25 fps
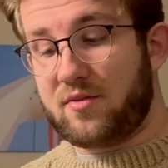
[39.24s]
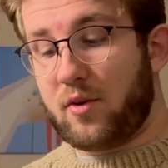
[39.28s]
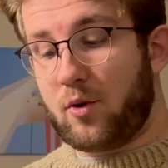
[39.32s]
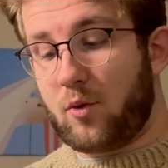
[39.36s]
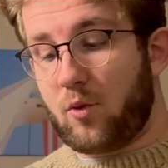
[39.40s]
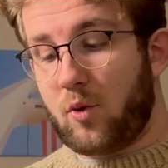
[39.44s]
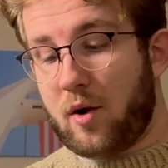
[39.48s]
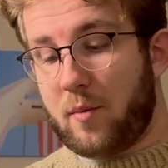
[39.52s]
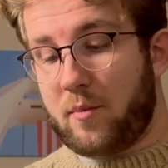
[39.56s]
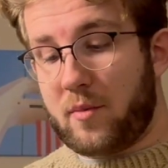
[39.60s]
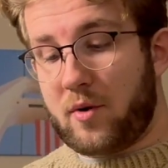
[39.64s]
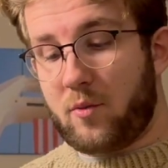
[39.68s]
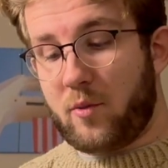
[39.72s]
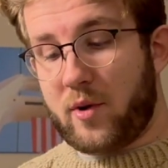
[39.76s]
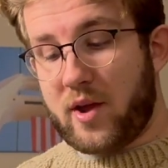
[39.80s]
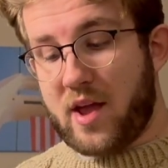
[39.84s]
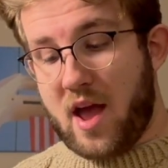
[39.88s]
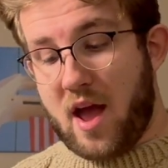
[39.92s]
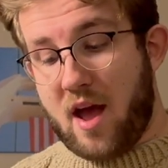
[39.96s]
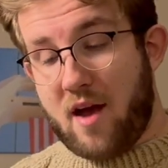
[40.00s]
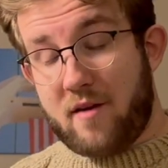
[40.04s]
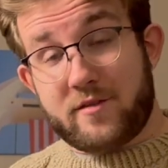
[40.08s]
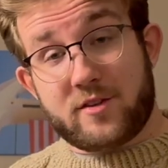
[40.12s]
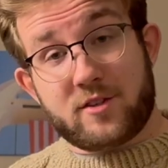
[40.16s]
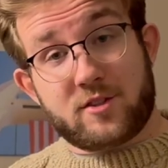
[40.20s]
equipment we
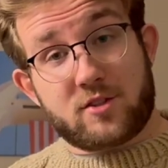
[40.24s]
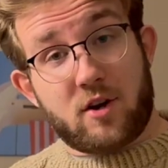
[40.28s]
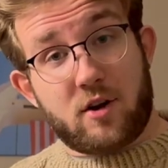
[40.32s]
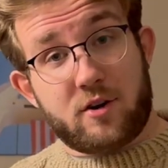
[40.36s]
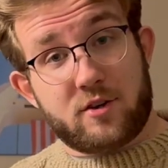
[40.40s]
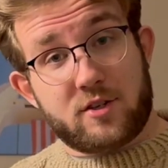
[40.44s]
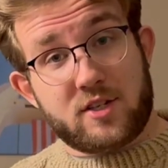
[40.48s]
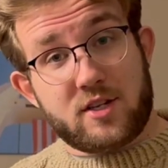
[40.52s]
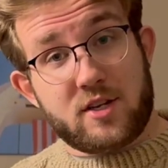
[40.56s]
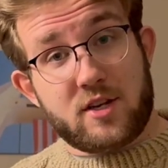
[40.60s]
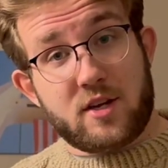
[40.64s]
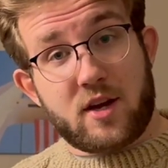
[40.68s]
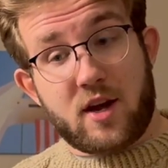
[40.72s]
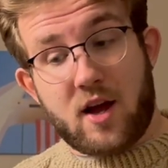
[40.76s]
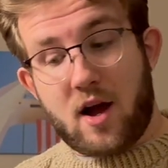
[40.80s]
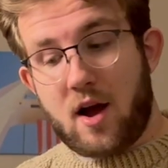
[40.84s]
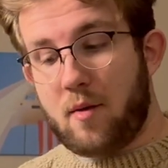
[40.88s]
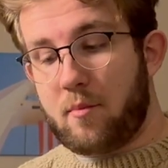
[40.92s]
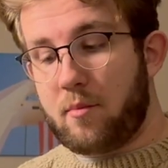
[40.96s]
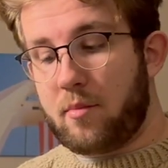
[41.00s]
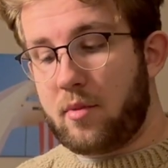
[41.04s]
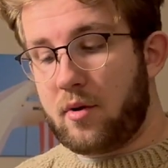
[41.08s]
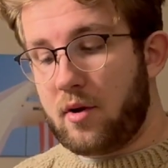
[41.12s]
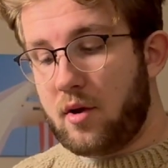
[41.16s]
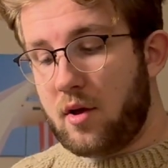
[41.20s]
have is our
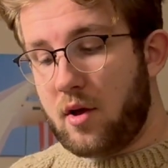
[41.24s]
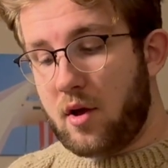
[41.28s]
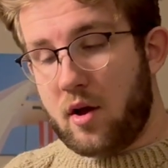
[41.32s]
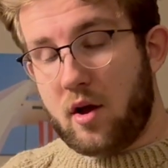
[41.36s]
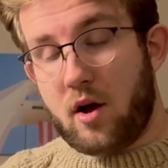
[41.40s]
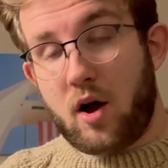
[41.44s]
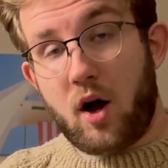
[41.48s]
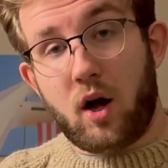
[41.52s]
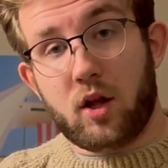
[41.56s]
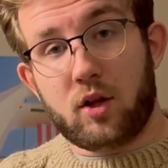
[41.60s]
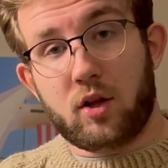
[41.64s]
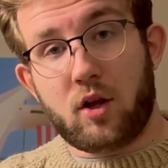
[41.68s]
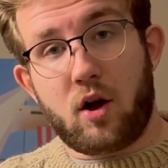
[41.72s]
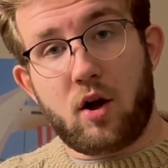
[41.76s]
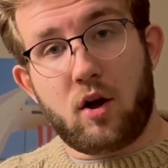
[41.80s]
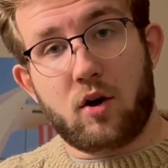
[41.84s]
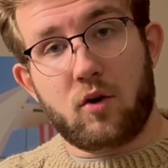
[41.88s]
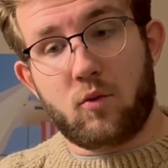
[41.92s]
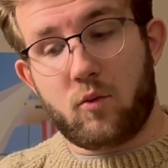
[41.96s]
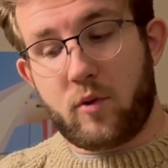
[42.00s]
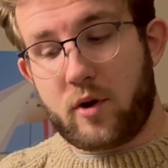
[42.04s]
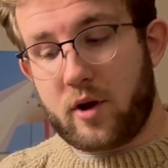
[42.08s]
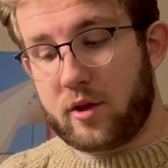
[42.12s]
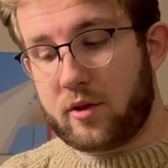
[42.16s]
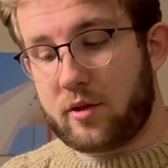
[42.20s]
teacup,
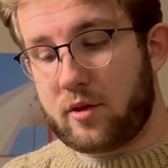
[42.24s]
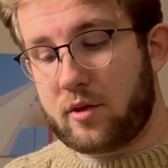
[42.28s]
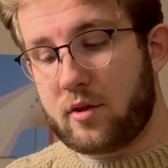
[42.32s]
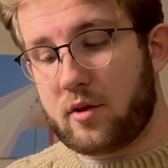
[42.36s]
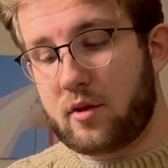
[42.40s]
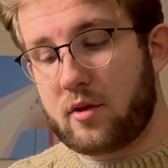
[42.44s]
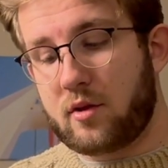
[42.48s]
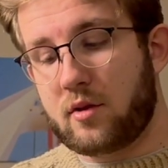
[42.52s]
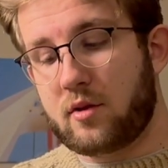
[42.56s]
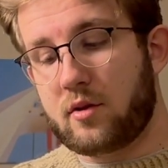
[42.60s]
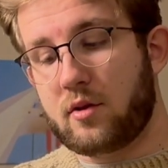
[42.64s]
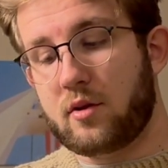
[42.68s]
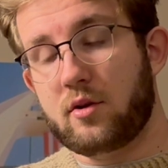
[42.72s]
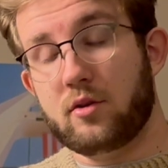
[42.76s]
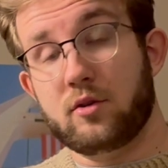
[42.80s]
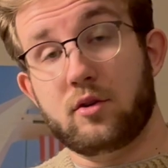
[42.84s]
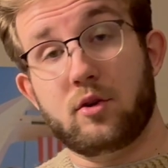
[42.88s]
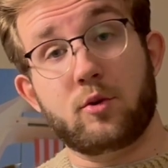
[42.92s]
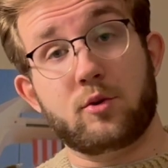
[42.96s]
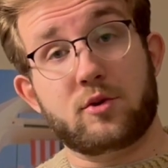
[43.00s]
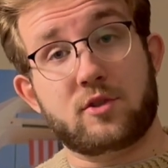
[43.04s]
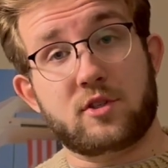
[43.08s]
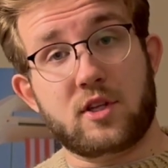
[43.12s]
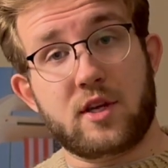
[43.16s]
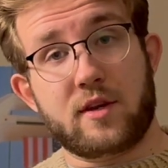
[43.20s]
along with
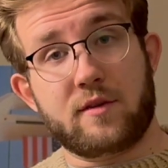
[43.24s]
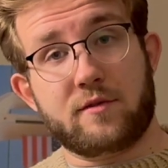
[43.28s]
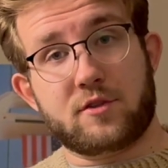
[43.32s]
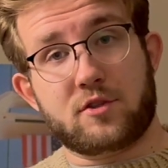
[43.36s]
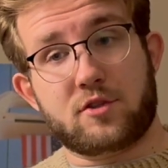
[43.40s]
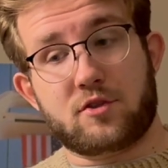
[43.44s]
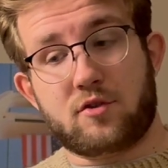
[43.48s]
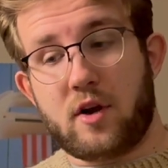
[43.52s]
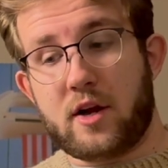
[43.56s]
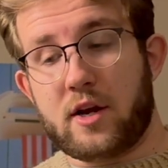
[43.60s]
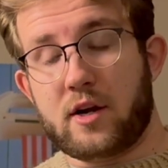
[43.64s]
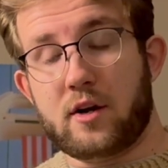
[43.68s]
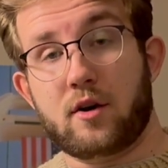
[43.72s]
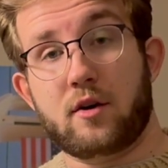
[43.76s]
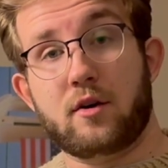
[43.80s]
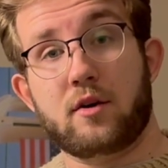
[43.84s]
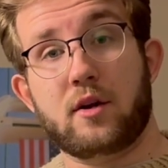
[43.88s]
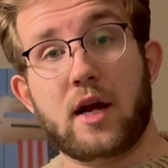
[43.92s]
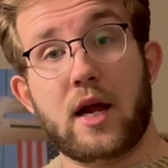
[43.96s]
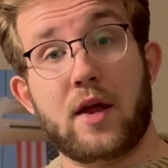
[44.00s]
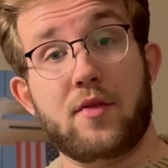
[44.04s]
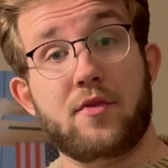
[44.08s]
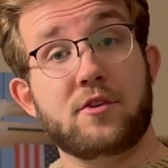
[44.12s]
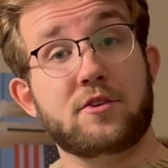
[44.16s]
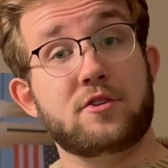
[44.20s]
loose leaf strainer,
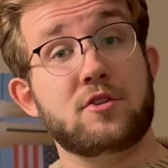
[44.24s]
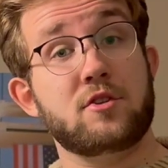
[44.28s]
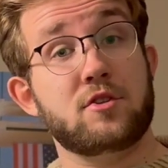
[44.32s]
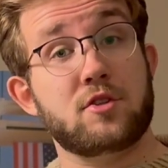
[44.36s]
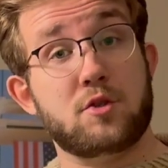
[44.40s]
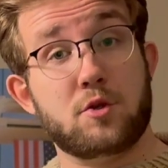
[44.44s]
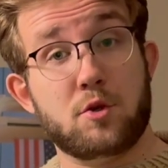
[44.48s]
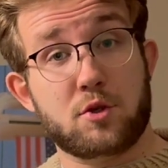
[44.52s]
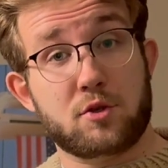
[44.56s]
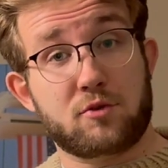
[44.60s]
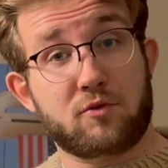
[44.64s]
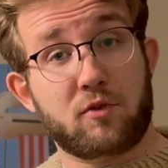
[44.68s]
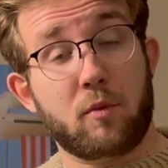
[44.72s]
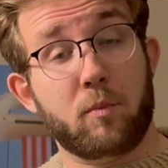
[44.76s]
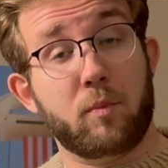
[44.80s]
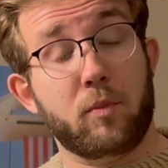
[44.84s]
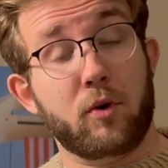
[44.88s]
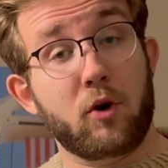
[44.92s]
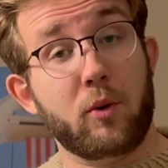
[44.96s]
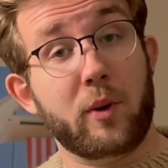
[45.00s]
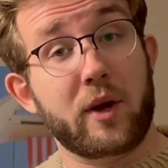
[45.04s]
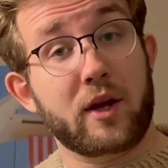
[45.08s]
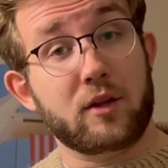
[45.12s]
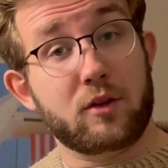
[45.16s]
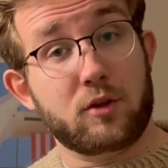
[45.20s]
and this is used for
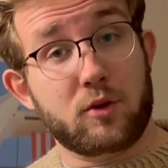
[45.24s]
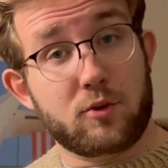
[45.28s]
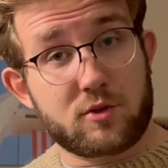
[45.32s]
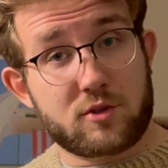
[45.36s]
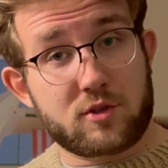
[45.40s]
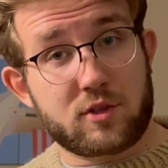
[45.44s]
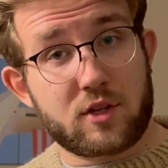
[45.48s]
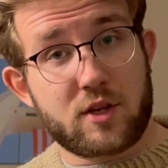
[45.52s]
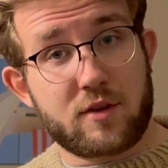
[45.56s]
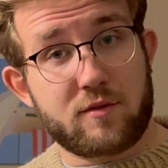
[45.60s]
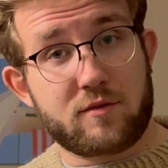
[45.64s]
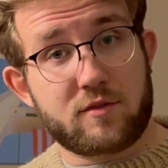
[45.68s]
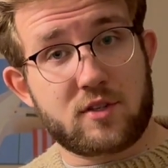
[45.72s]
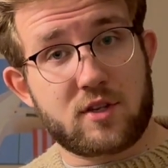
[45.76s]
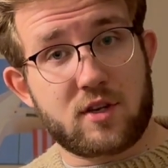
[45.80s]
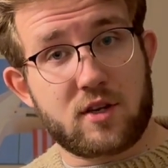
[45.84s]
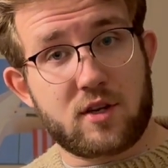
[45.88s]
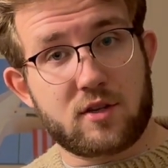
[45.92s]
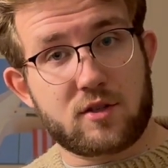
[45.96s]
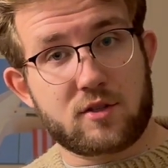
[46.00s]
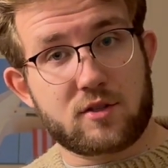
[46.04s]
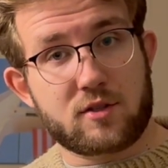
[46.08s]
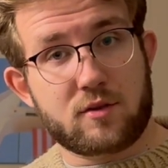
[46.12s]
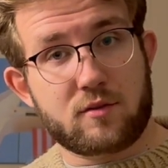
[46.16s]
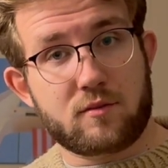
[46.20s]
brewing loose leaf
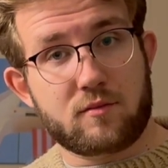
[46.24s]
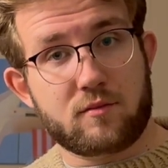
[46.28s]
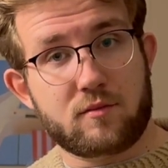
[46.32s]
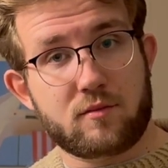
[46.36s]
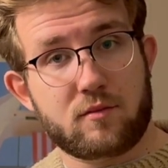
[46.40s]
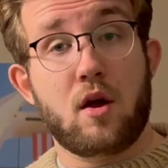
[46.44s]
teas.